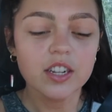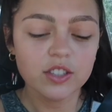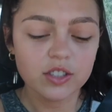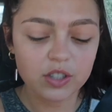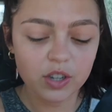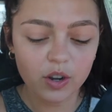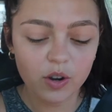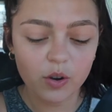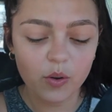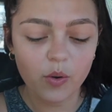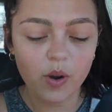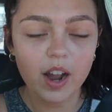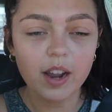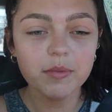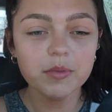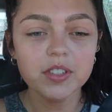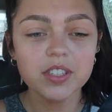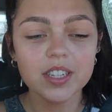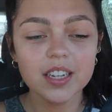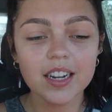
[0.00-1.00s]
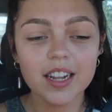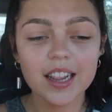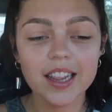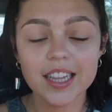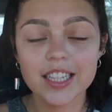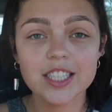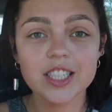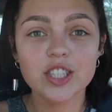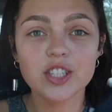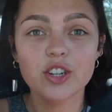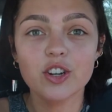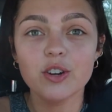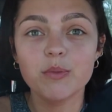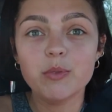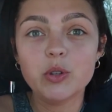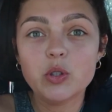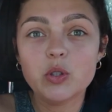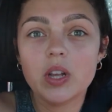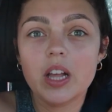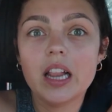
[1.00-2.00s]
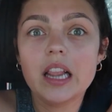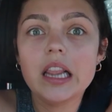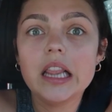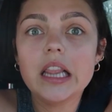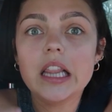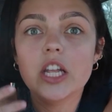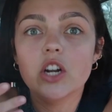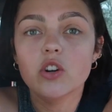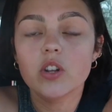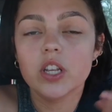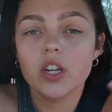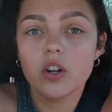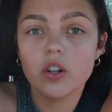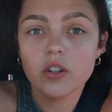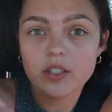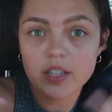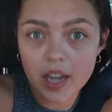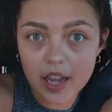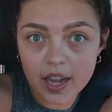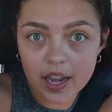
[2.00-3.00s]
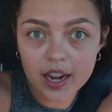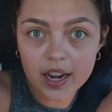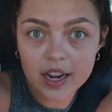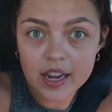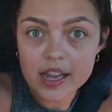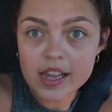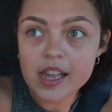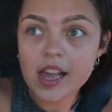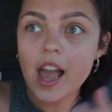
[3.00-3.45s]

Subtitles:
So I'm just gonna listen to her music literally all day